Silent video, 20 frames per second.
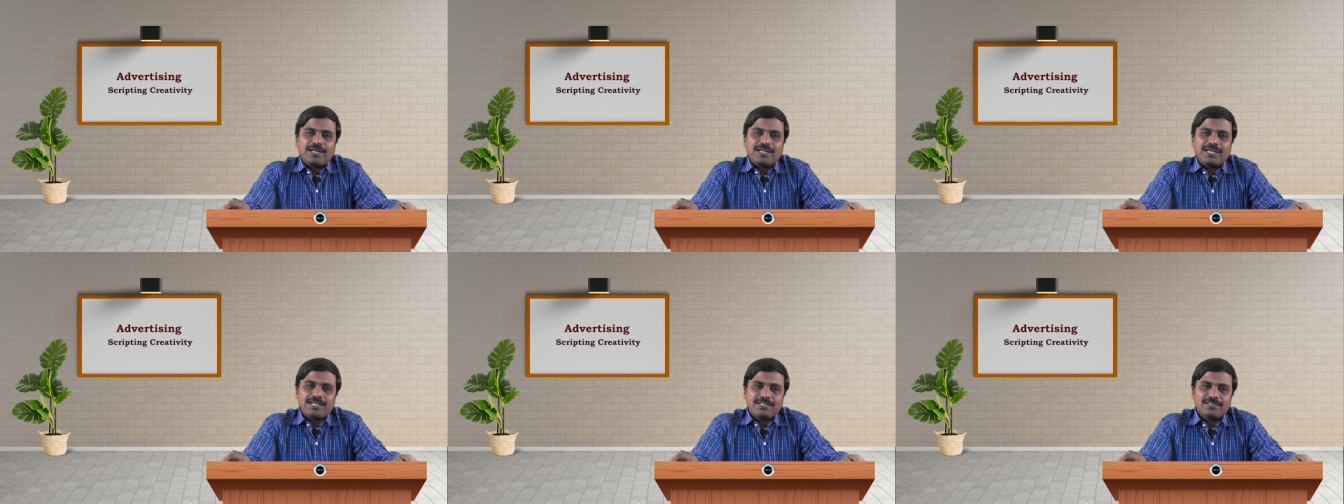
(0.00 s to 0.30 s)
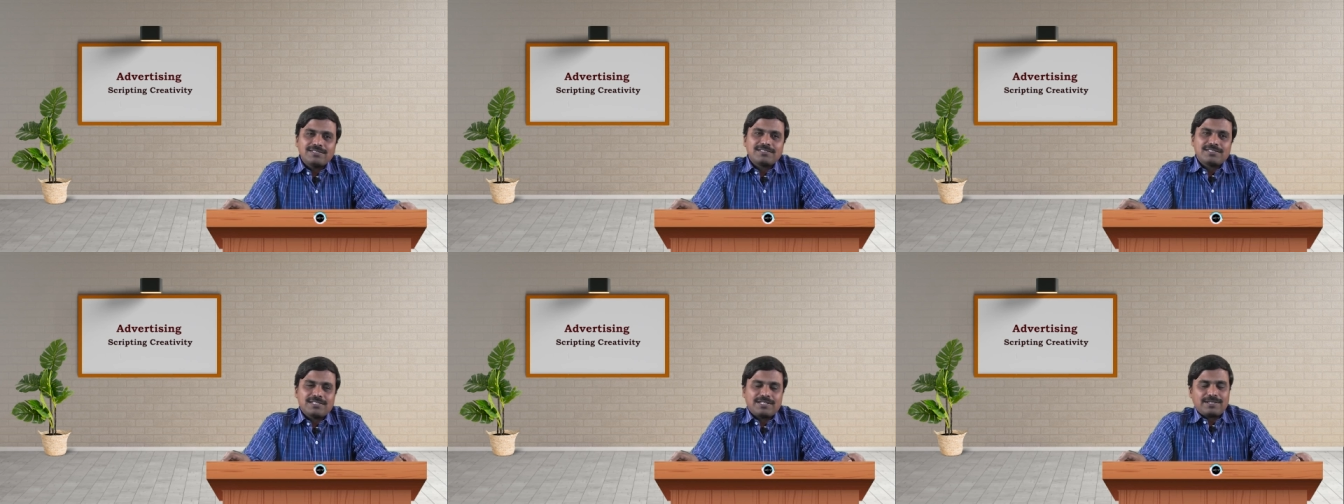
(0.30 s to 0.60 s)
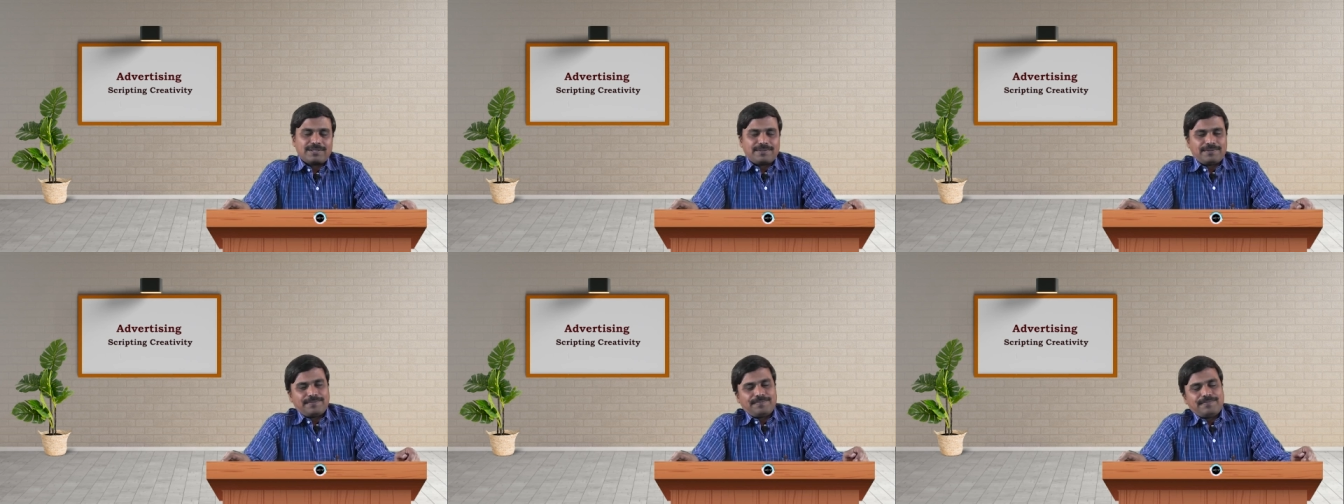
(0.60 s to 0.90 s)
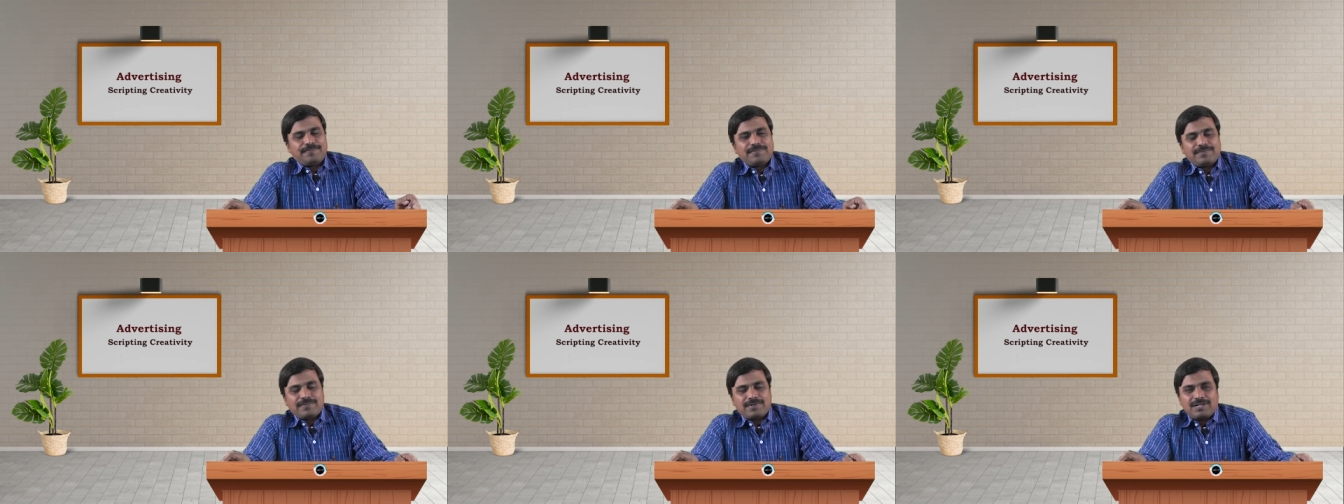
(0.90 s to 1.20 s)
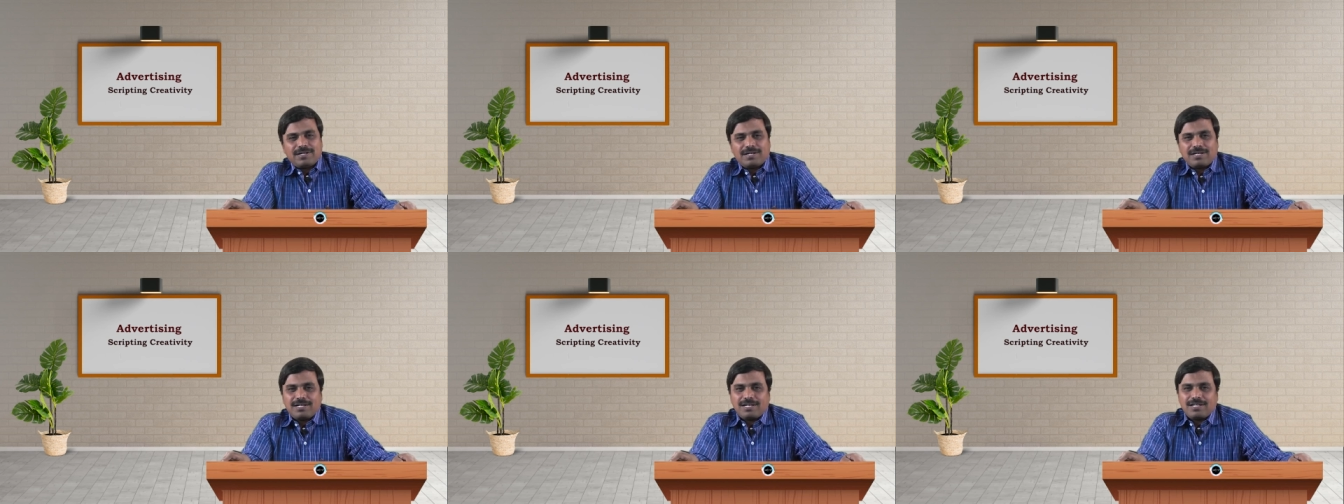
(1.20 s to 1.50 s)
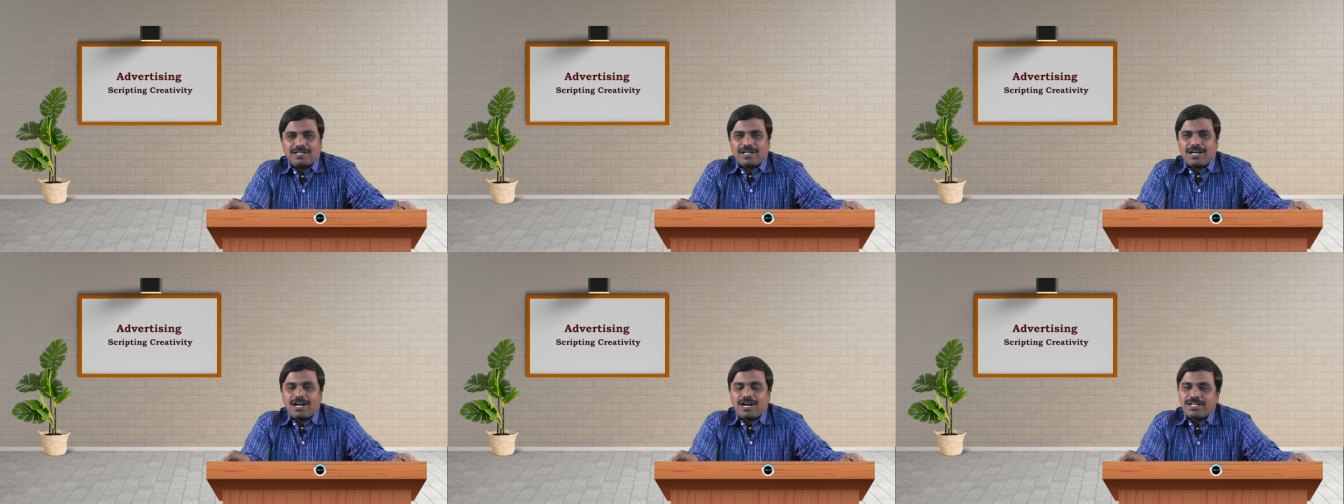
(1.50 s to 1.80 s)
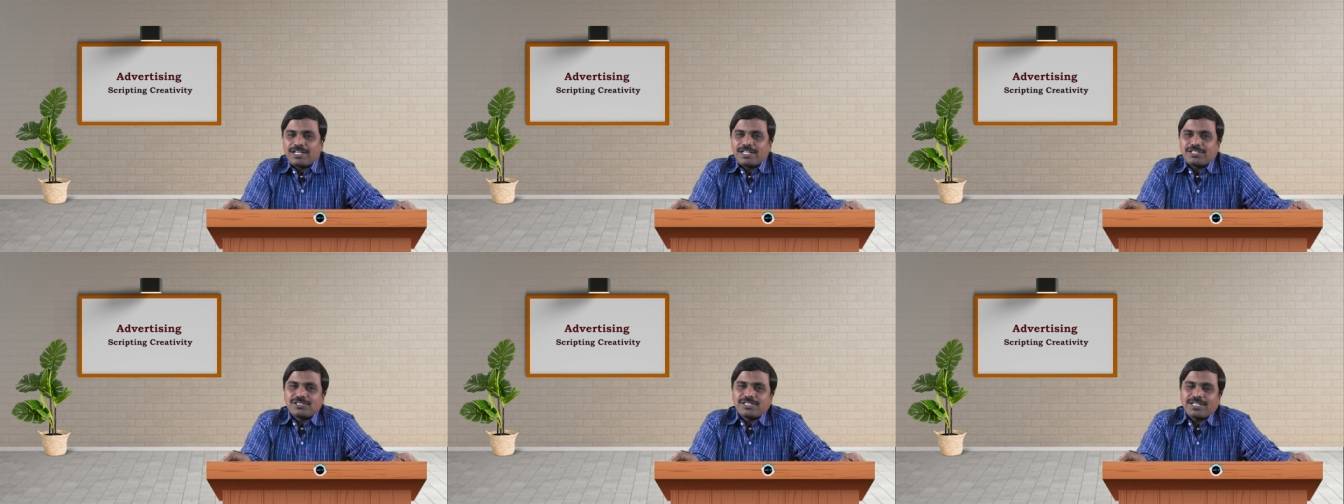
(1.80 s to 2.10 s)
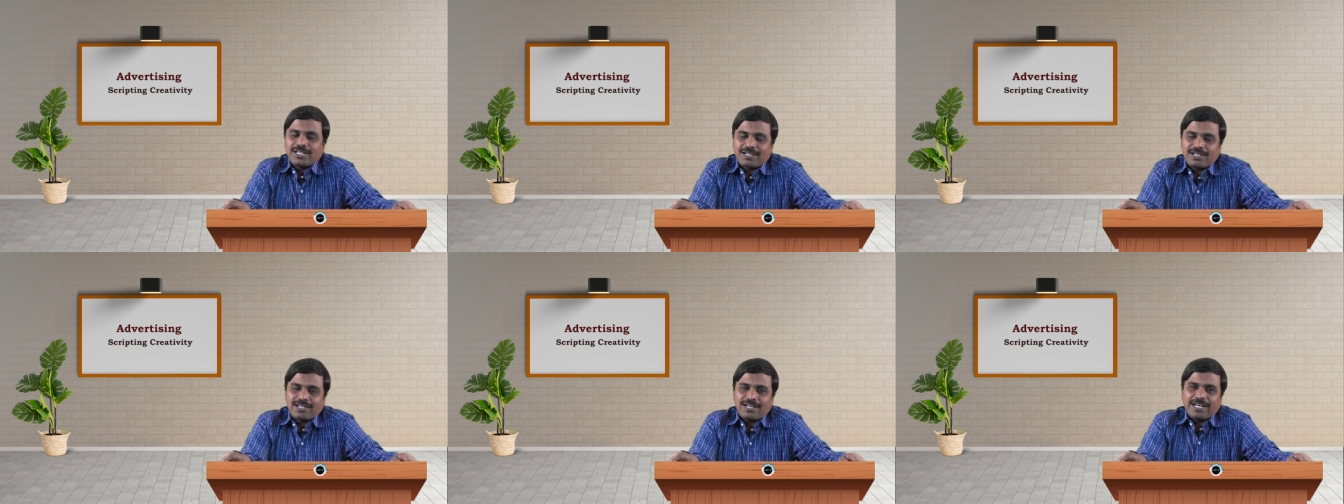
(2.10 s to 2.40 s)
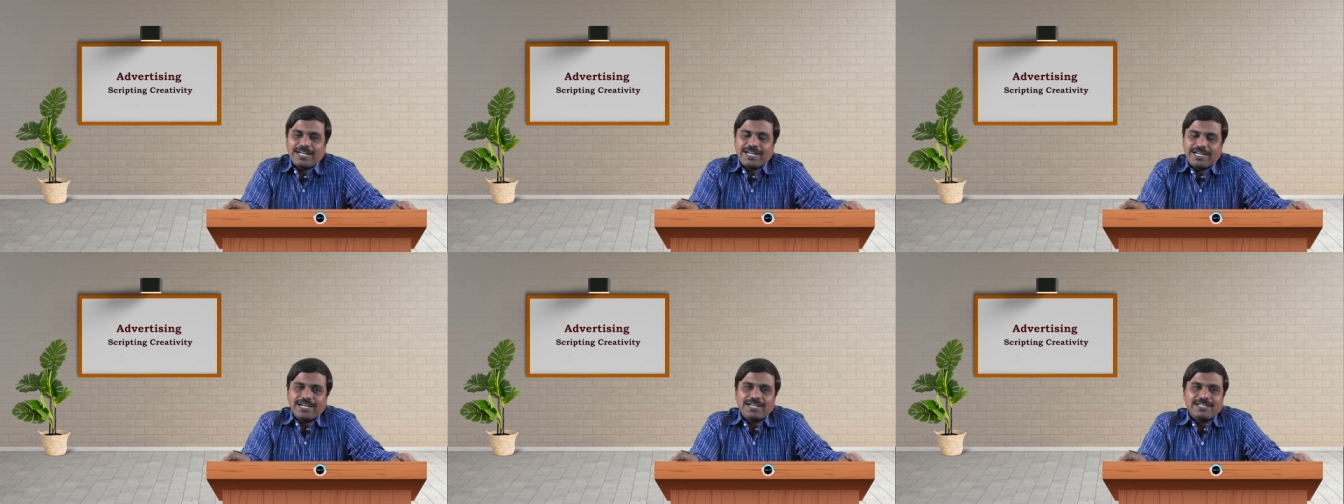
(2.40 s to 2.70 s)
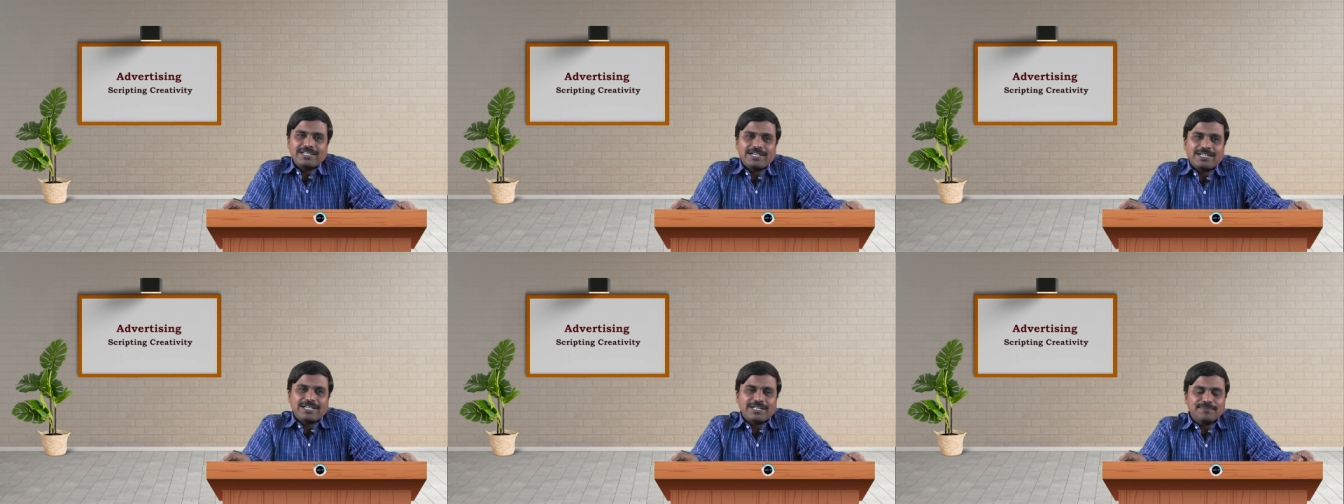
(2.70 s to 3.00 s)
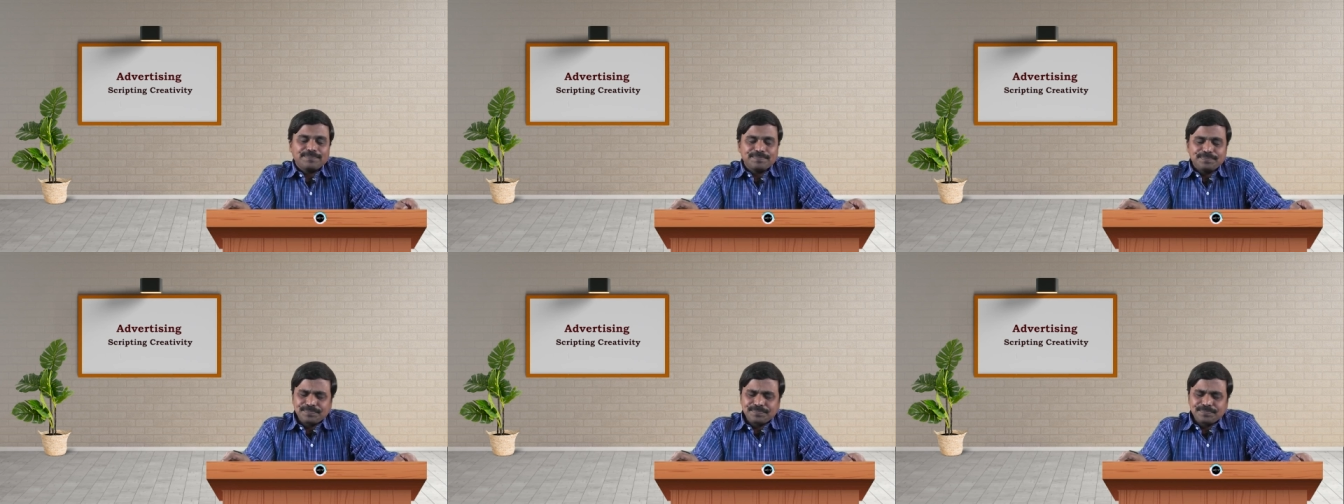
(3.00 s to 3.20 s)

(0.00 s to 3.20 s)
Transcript: his artistic identity.